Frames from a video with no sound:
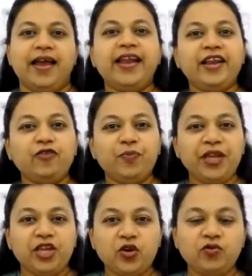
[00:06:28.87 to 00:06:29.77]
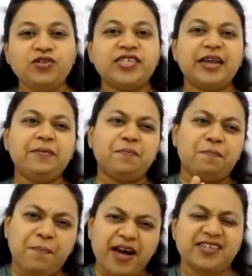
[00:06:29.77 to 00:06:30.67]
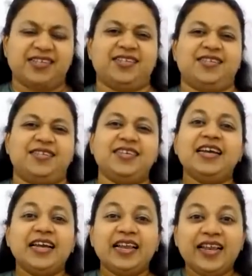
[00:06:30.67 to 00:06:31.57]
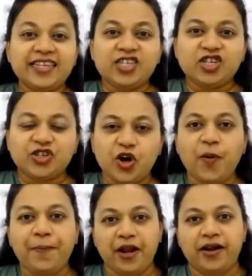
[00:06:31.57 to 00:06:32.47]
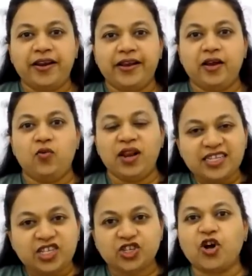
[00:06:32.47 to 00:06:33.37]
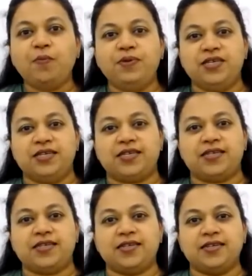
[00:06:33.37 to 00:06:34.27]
And it would be you saying, bus, let's stop learning now. Let's stop this.